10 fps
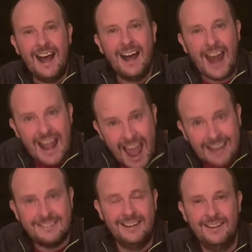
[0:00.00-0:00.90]
And I
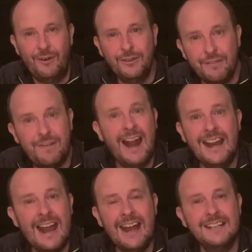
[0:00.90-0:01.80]
ate on the Friday
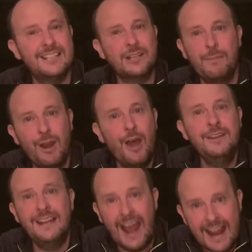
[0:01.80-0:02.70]
night. He says, I'm allowing
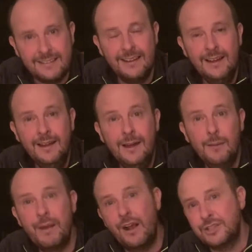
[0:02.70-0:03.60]
you to eat
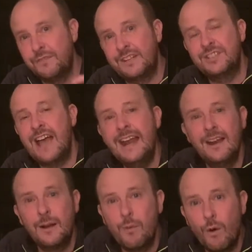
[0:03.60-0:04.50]
because I've
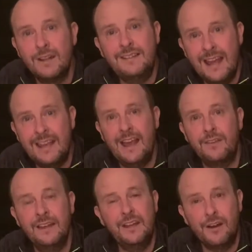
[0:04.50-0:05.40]
decided I'm going to take you. I
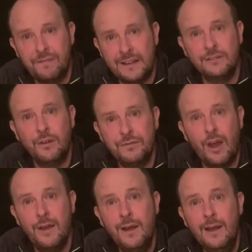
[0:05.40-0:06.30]
think you're fit enough
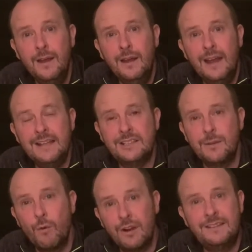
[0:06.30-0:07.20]
now. He says,
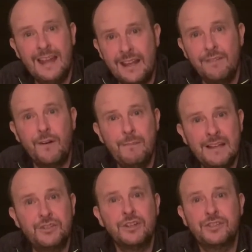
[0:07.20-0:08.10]
I'm going to take you for
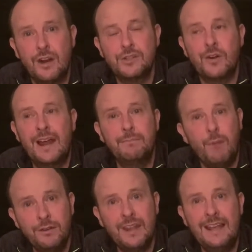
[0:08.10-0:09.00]
major surgery on
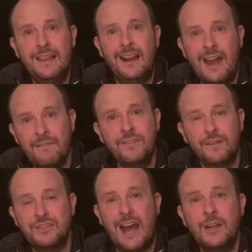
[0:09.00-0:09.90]
Monday, the 11th
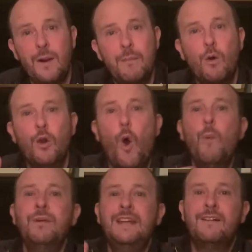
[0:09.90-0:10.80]
of January. I'm going to
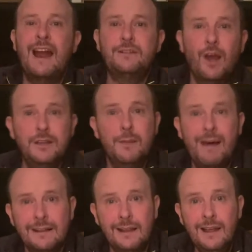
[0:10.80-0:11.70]
open you right down the
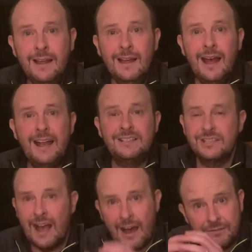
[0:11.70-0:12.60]
middle. He
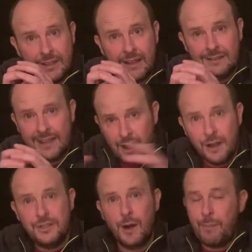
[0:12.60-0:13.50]
says, I have to take
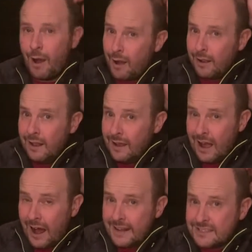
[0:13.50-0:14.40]
out your bile.
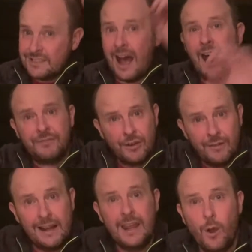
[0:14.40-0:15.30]
And he says, I have to
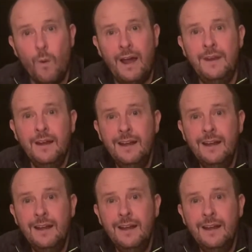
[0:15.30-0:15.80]
really go in.